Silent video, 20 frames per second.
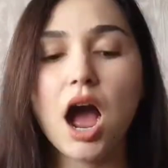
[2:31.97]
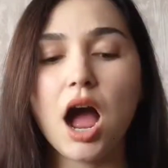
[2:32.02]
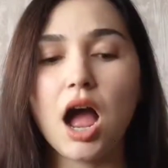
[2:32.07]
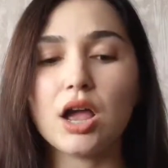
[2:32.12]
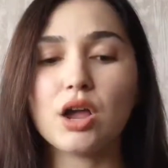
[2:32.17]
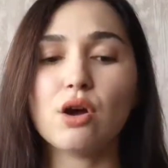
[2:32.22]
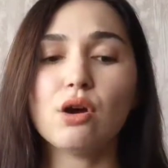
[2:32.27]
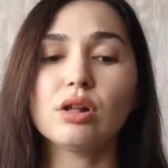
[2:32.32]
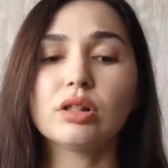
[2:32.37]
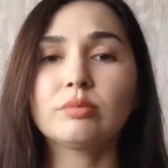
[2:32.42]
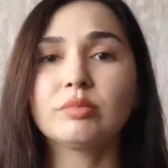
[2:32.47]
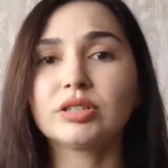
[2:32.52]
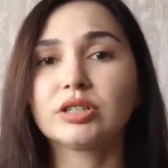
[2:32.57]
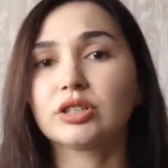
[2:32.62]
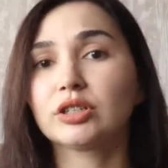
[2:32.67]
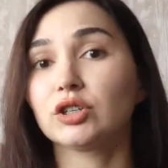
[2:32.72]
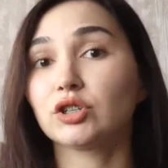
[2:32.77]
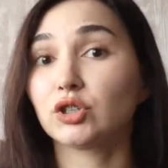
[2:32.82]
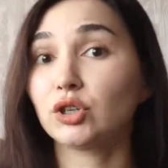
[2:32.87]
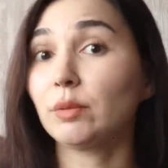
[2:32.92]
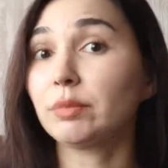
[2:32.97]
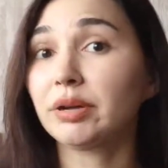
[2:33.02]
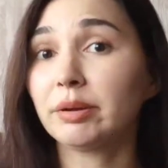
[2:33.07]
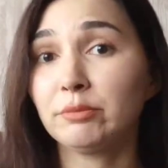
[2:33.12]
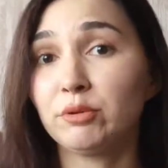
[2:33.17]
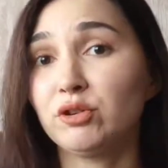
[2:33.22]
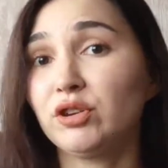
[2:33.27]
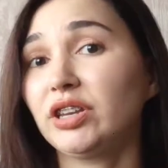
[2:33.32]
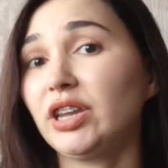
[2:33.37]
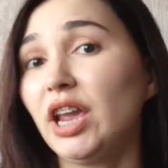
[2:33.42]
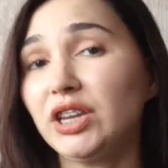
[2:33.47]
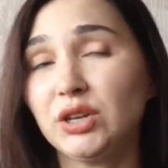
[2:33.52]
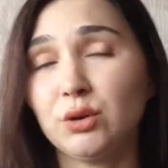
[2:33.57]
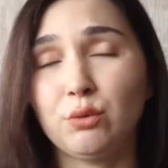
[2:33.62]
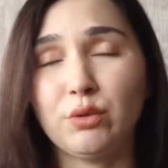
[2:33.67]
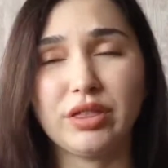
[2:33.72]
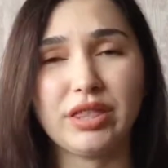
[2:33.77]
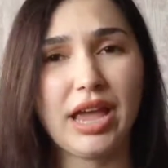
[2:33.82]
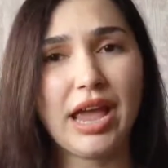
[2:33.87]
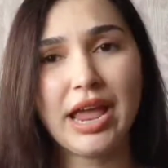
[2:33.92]
I almost stopped communicating
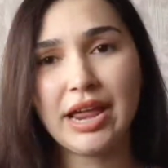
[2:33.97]
with